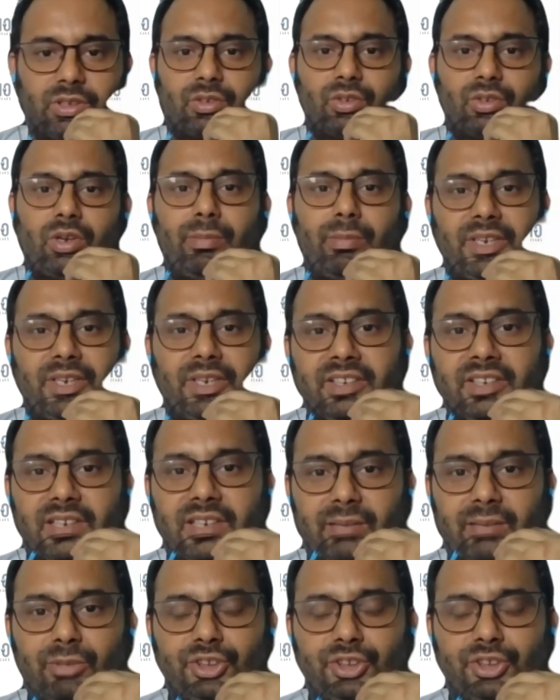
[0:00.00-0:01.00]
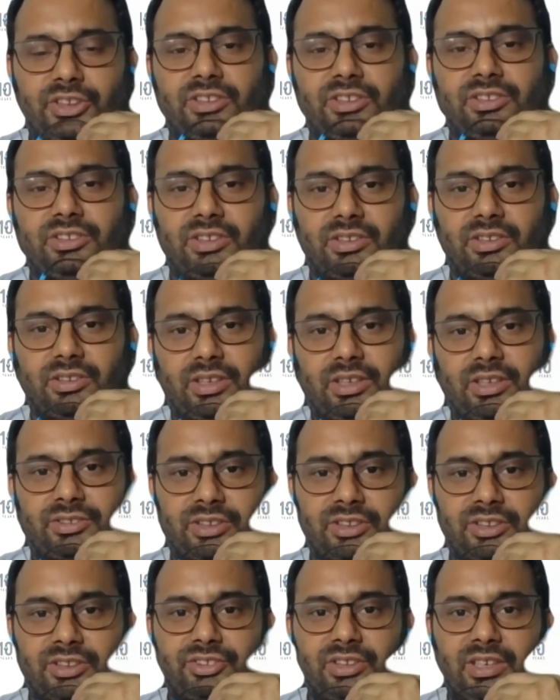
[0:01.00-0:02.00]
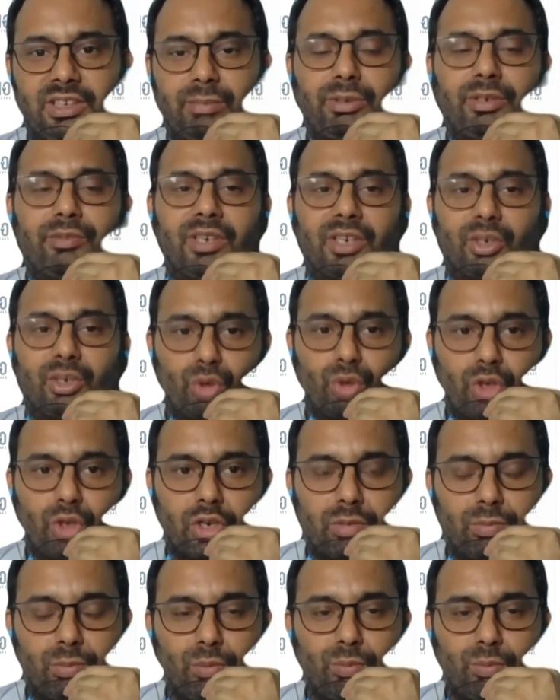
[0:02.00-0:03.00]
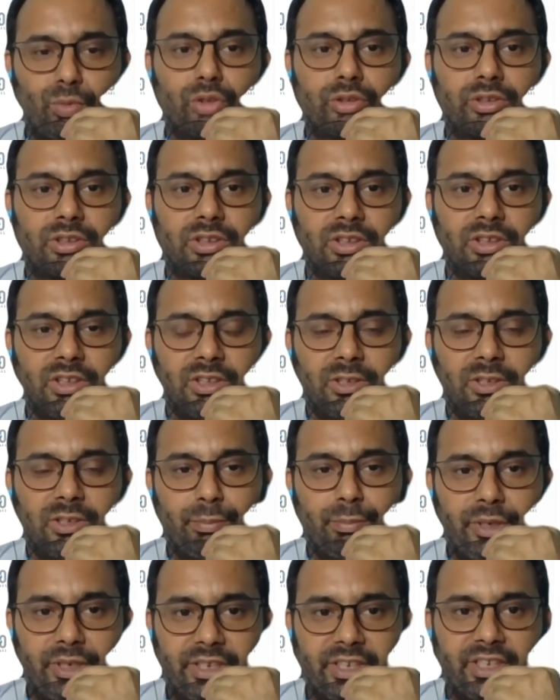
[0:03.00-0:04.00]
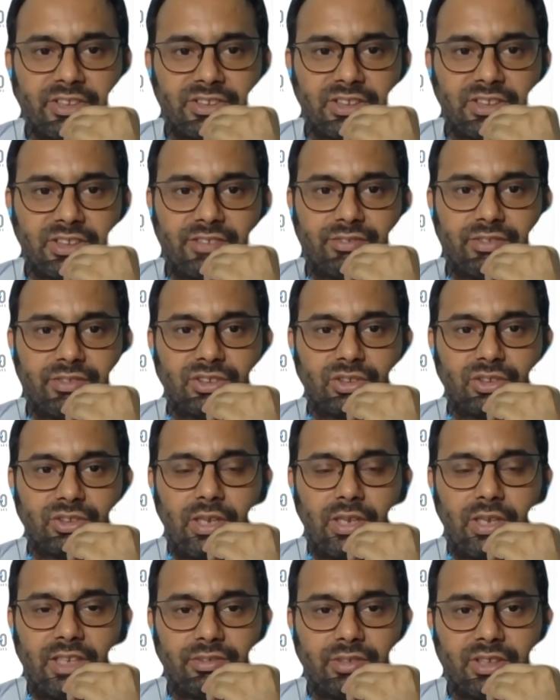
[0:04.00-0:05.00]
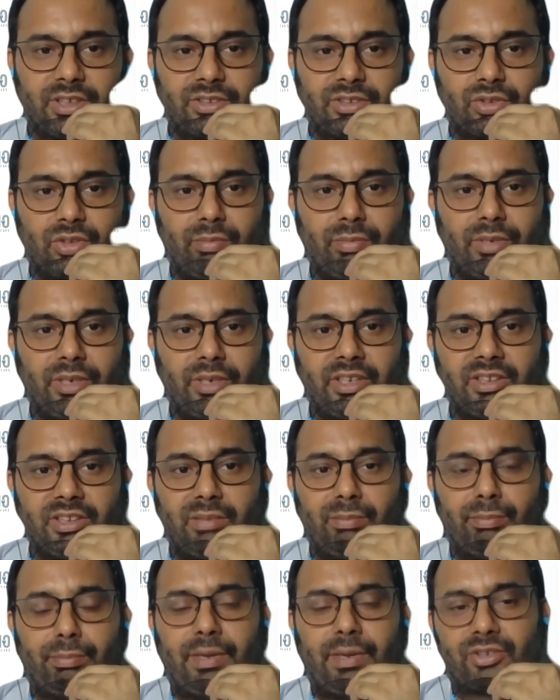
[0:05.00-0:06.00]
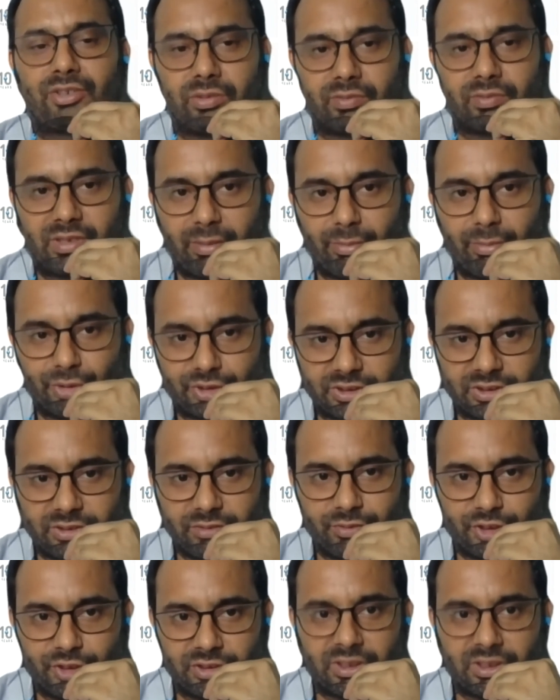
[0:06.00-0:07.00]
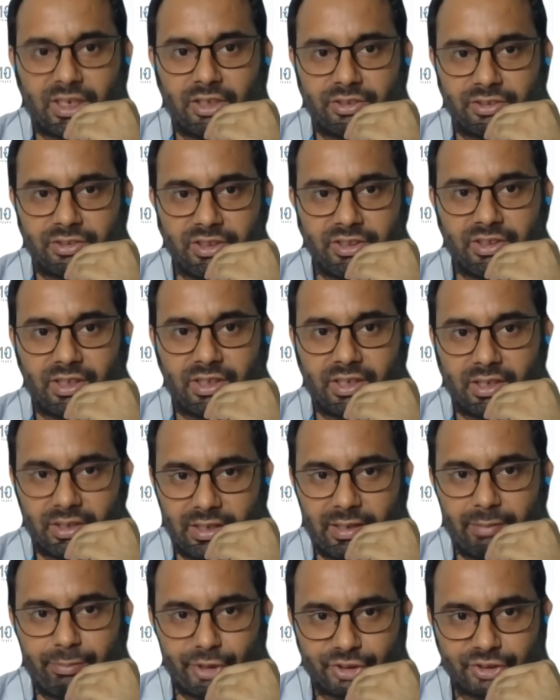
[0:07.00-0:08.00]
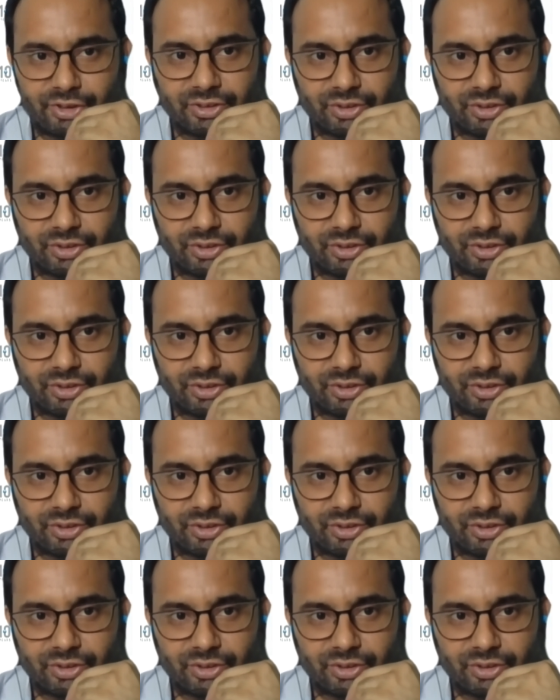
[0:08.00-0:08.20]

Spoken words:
combating climate change, essentially, I mean, one could talk about both mitigation as well as combating the impacts of climate change, which is largely the adaptation